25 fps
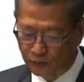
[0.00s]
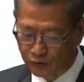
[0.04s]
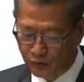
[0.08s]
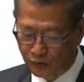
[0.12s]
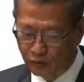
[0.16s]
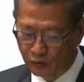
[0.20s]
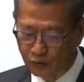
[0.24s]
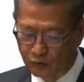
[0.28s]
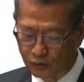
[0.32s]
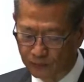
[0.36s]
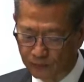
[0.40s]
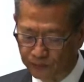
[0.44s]
in
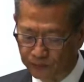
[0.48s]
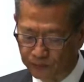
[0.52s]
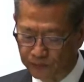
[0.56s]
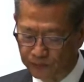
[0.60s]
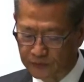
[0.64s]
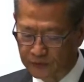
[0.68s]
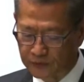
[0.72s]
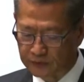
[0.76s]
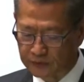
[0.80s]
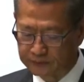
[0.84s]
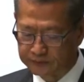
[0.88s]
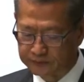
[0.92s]
response to
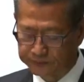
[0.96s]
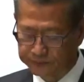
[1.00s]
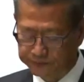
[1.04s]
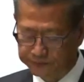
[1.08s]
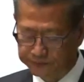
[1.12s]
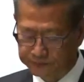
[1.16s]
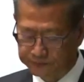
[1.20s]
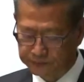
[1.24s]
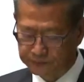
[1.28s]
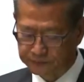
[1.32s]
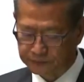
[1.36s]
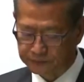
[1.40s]
the new
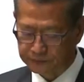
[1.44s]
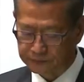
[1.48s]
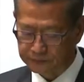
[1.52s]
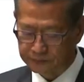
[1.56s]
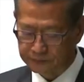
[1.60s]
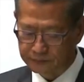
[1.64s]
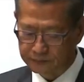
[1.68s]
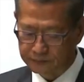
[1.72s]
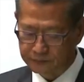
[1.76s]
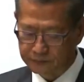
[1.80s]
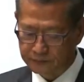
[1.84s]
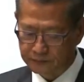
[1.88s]
normal
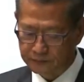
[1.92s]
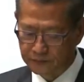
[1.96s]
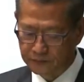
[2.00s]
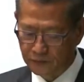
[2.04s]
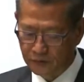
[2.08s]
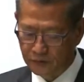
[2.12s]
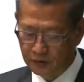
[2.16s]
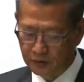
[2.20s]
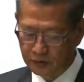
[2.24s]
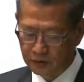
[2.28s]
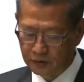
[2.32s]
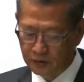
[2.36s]
after the
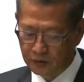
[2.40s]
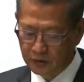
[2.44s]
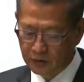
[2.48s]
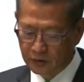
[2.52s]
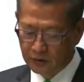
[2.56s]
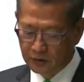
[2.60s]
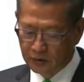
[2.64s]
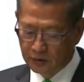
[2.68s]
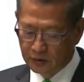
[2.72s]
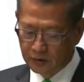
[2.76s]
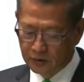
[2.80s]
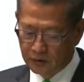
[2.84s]
epidemic, with
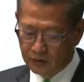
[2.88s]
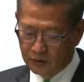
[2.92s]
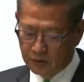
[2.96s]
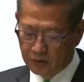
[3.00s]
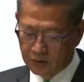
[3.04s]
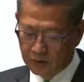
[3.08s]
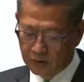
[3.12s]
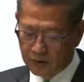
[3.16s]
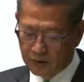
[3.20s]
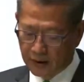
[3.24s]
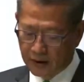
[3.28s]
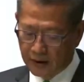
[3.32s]
a view to
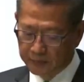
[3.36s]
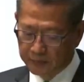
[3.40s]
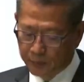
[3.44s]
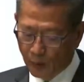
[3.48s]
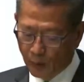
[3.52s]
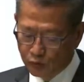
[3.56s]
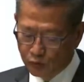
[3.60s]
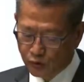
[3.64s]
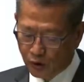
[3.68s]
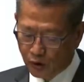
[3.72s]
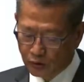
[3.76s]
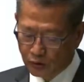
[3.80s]

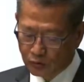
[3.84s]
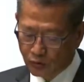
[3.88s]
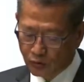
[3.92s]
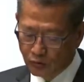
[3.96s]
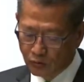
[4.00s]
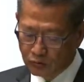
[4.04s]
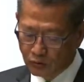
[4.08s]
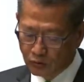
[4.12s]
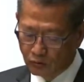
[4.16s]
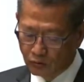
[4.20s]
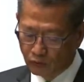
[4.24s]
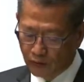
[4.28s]
formulating
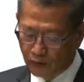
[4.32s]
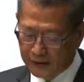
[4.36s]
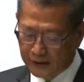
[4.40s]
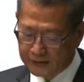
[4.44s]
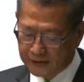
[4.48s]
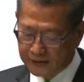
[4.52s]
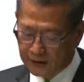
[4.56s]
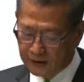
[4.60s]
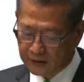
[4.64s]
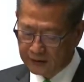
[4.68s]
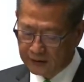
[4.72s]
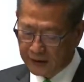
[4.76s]
appropriate
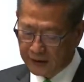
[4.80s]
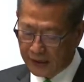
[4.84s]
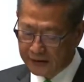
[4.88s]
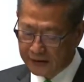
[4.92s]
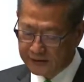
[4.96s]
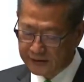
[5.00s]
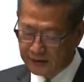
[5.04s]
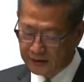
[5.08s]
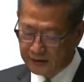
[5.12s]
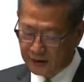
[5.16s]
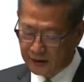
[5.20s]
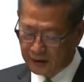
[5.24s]
strategies
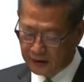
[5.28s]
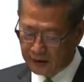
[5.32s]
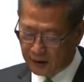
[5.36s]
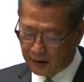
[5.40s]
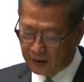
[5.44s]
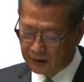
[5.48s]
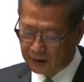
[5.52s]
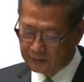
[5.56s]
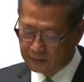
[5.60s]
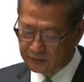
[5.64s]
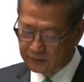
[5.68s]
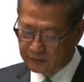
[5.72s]
to spur
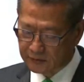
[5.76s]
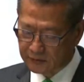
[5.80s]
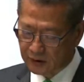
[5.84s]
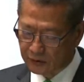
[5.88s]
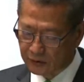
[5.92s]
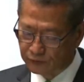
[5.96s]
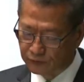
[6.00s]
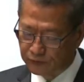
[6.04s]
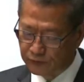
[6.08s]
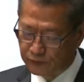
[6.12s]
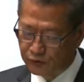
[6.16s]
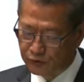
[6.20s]
the
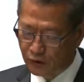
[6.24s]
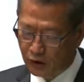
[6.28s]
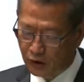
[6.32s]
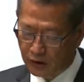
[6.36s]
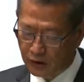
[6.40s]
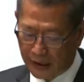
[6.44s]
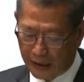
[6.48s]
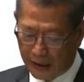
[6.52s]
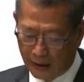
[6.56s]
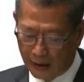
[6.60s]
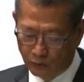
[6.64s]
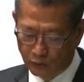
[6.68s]
recovery of the
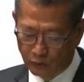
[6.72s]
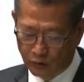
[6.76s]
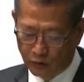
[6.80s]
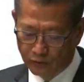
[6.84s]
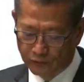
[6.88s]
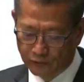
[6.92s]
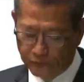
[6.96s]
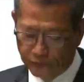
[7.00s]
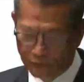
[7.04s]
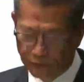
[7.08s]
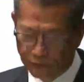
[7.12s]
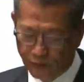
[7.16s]
tourism
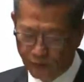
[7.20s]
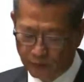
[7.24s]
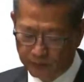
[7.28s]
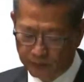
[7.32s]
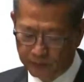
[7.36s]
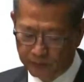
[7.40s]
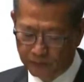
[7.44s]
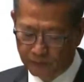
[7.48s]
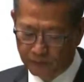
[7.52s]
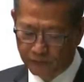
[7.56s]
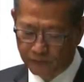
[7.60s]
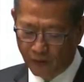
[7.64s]
industry.
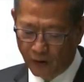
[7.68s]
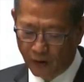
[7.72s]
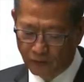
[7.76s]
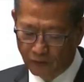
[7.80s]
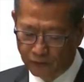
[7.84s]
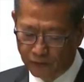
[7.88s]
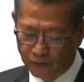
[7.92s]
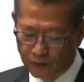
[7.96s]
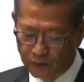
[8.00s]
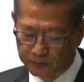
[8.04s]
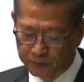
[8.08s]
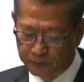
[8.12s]

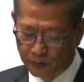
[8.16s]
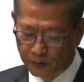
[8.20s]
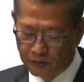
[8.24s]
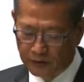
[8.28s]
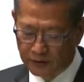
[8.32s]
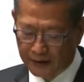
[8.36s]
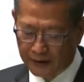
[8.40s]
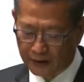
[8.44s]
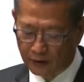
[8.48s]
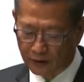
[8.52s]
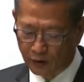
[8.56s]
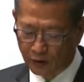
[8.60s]
Provided
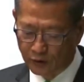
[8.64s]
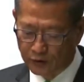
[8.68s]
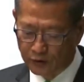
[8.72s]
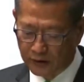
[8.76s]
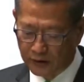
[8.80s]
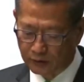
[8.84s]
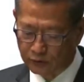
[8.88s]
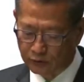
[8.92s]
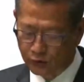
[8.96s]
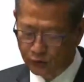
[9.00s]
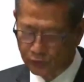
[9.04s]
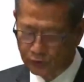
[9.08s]
that
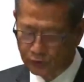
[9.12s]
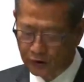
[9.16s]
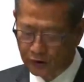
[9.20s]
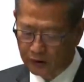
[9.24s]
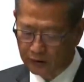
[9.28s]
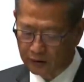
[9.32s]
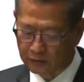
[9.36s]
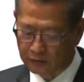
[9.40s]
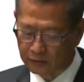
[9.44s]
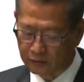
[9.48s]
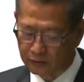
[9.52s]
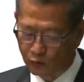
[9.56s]
public
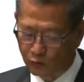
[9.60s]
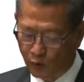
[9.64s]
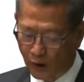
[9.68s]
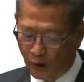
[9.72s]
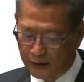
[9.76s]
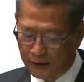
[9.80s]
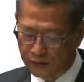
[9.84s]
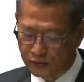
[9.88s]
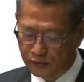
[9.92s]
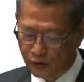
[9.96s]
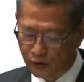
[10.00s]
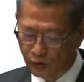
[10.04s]
health can be
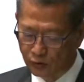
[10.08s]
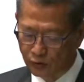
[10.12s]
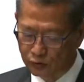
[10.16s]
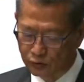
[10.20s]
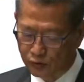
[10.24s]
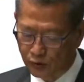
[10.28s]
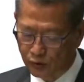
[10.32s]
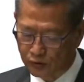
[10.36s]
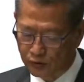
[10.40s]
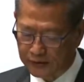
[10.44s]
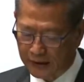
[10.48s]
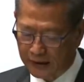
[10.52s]

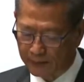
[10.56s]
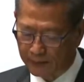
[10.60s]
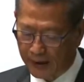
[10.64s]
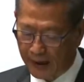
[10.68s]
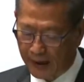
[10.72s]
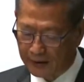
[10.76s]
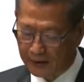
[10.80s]
safeguarded, the